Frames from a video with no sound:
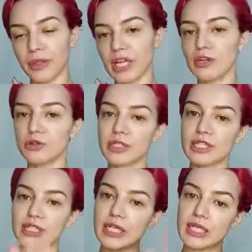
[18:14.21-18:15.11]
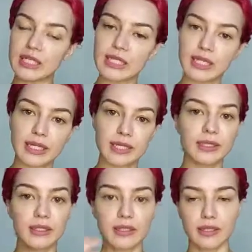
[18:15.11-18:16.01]
included in the
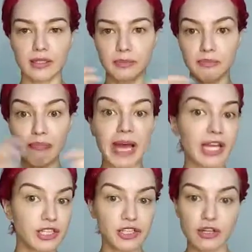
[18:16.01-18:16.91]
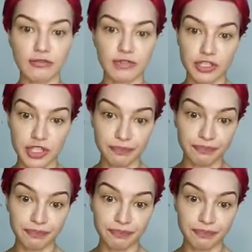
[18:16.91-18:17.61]
package of the gym.